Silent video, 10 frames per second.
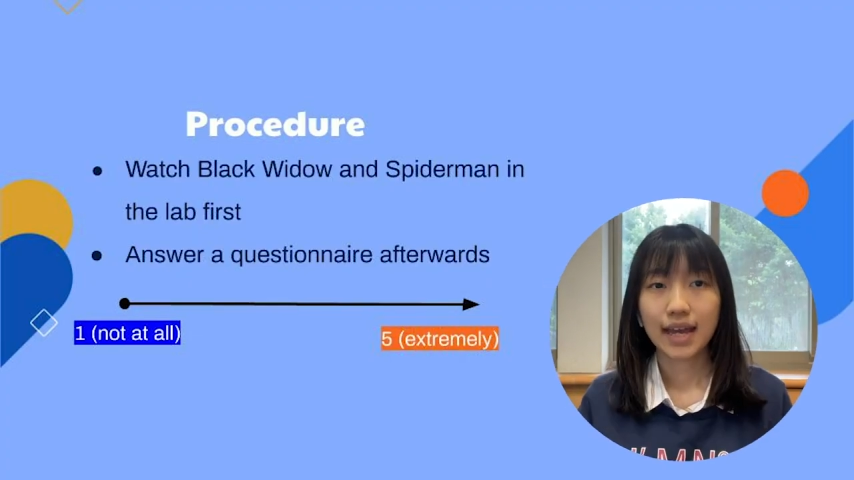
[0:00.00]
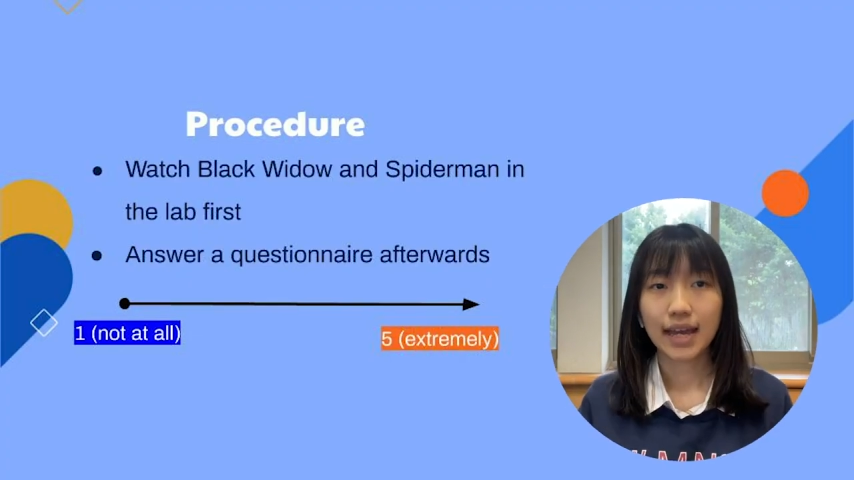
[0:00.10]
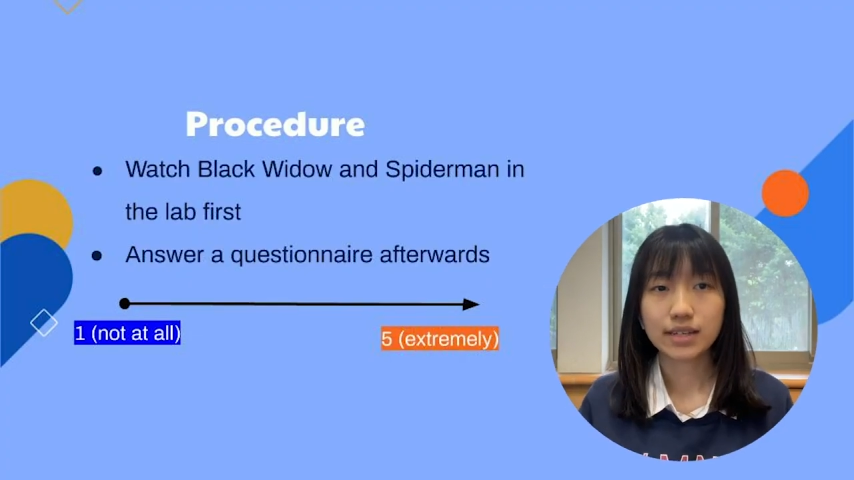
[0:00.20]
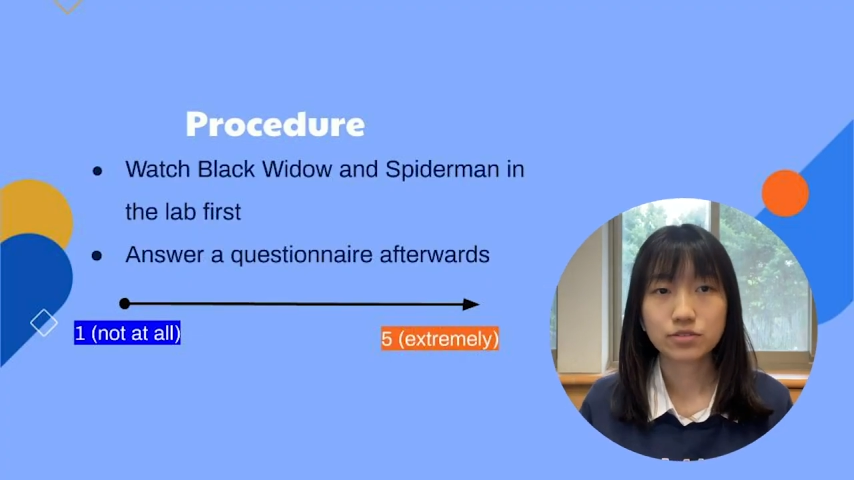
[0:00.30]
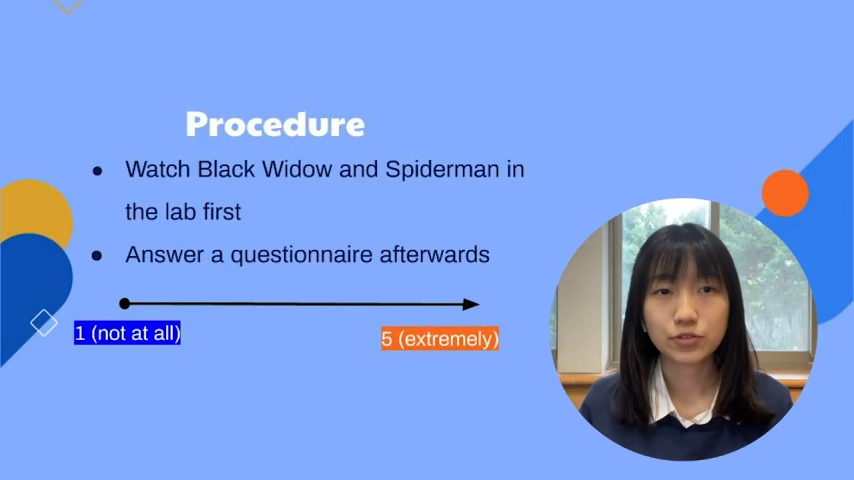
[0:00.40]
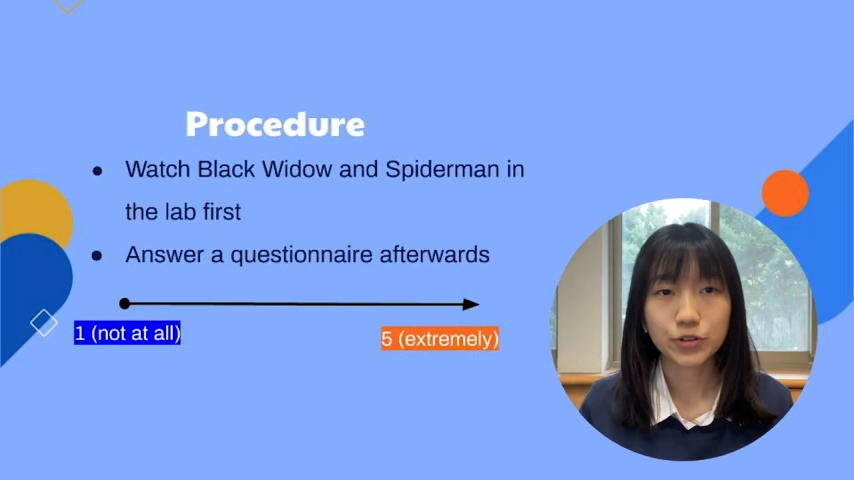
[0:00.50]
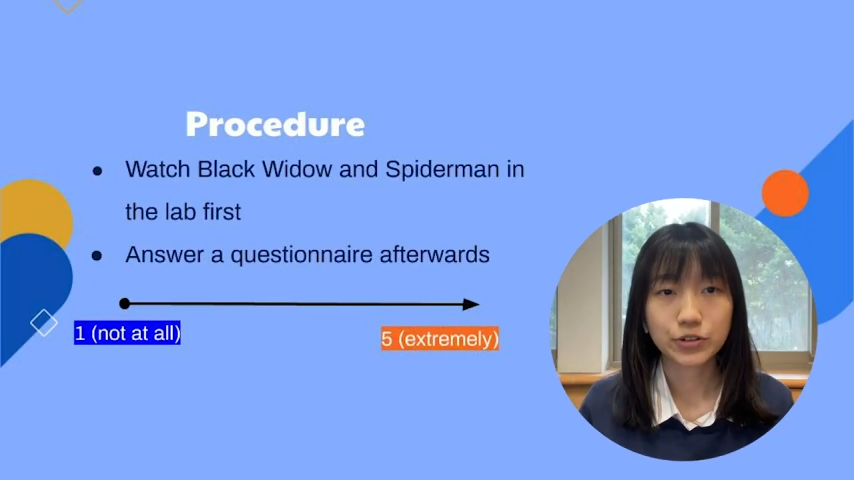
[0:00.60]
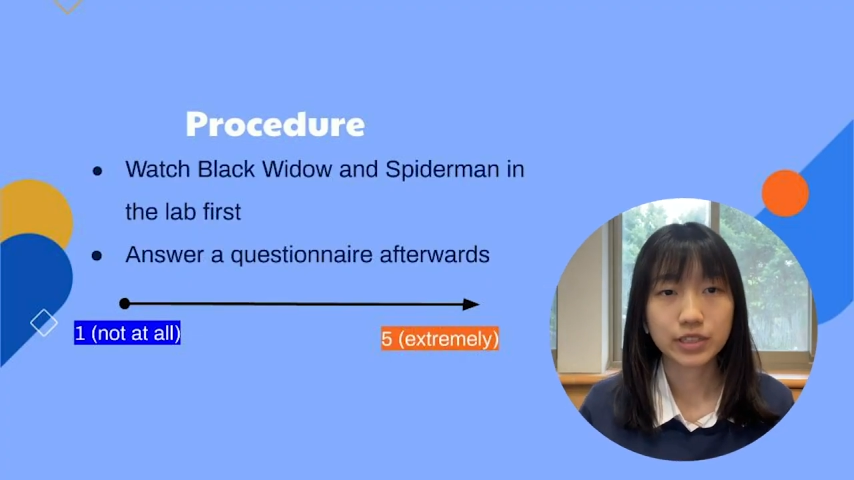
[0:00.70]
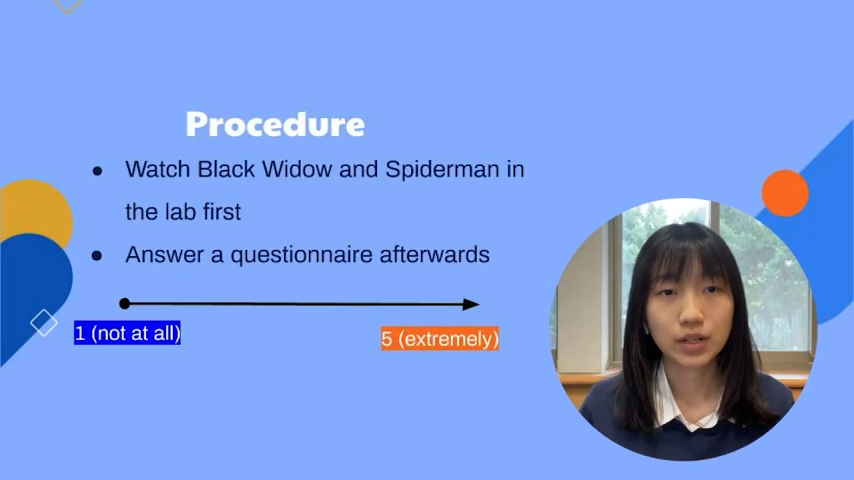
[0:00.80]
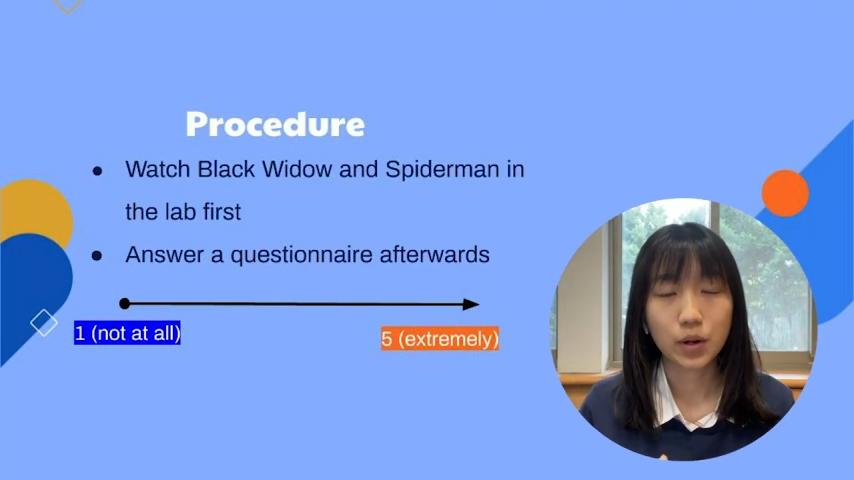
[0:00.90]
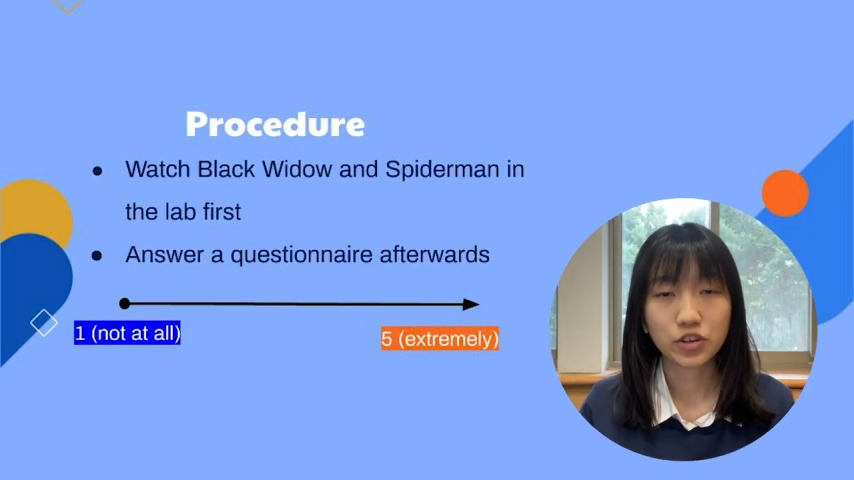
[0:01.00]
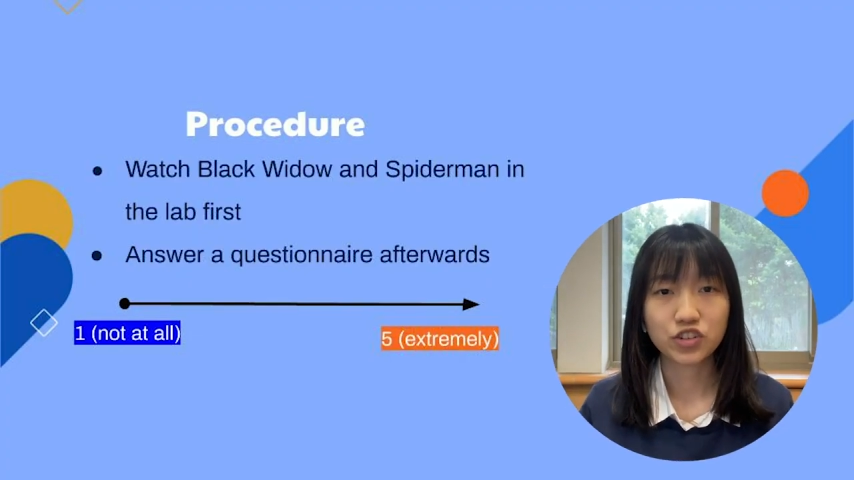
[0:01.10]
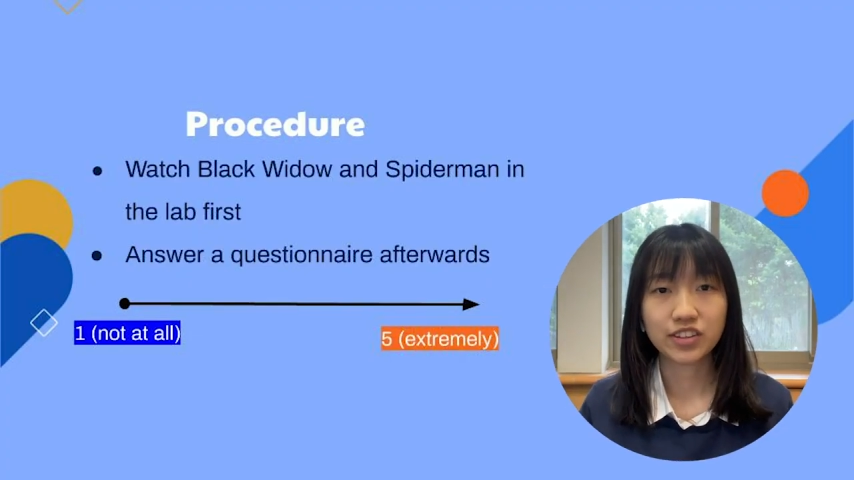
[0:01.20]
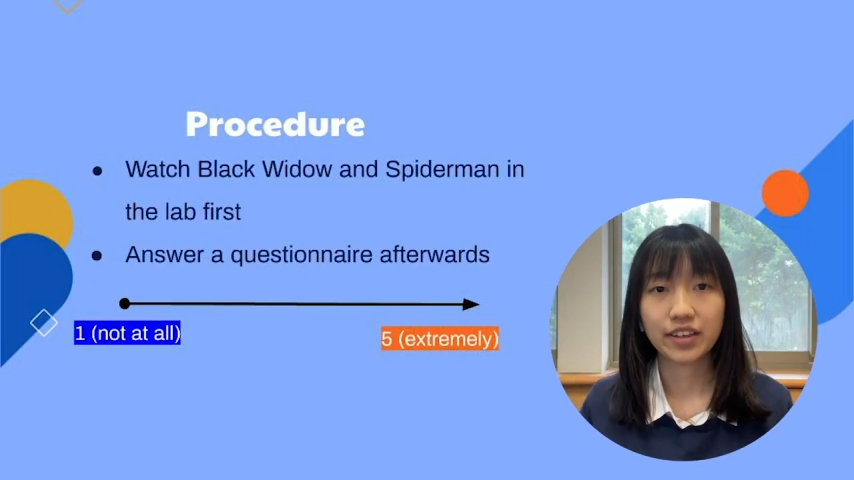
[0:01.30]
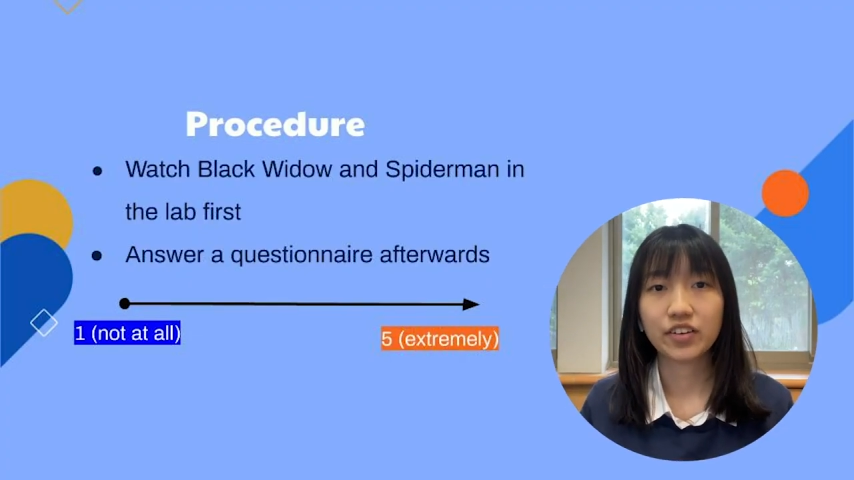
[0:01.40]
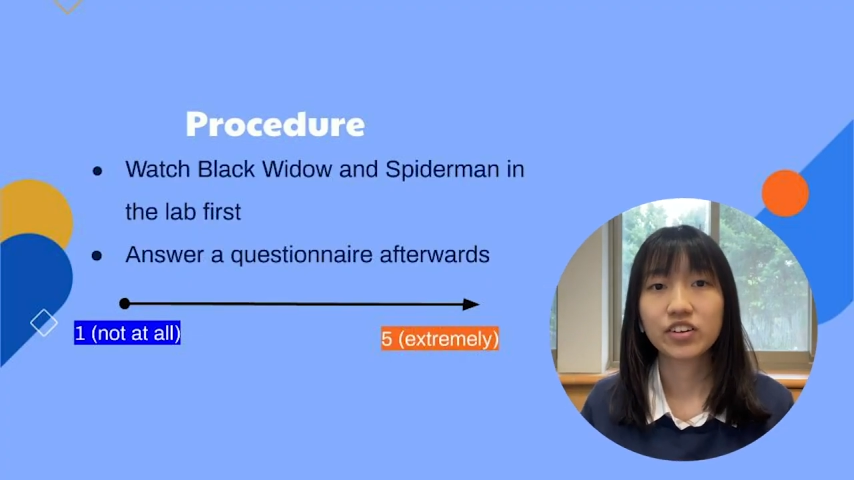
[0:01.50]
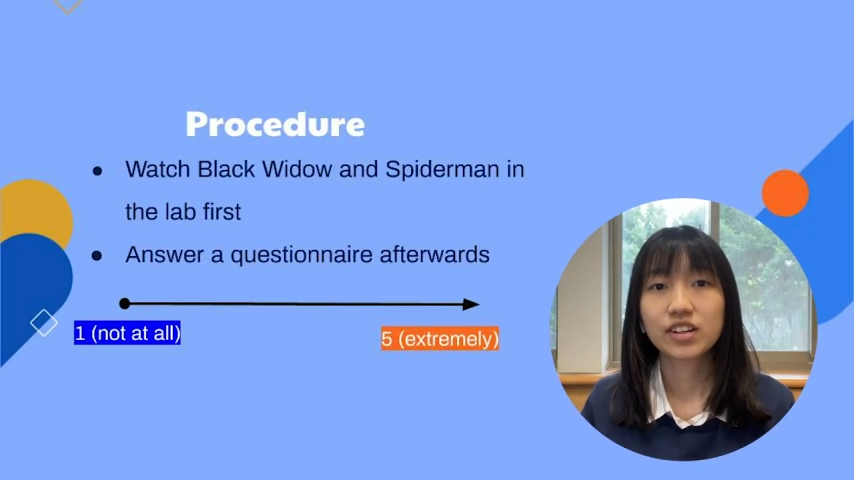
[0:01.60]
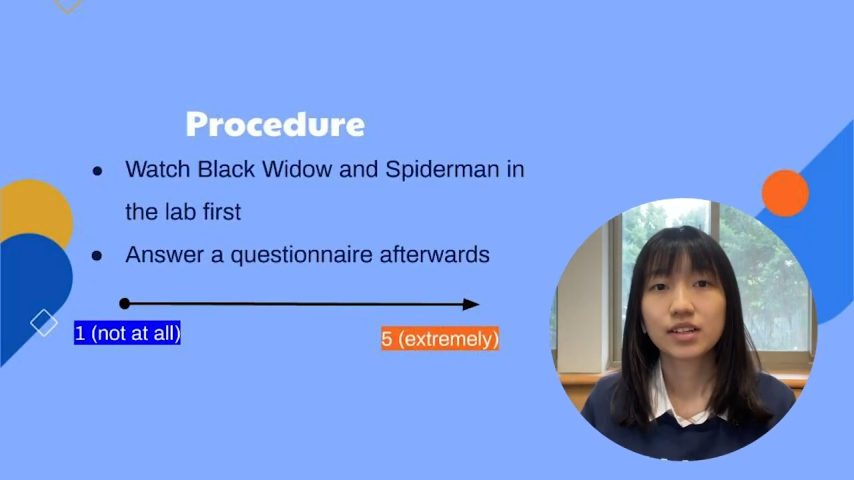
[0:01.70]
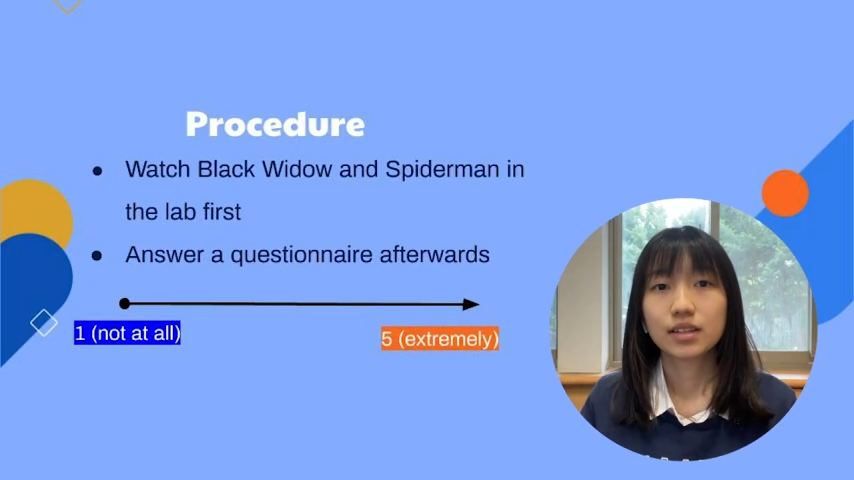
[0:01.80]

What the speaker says: As for the questionnaire,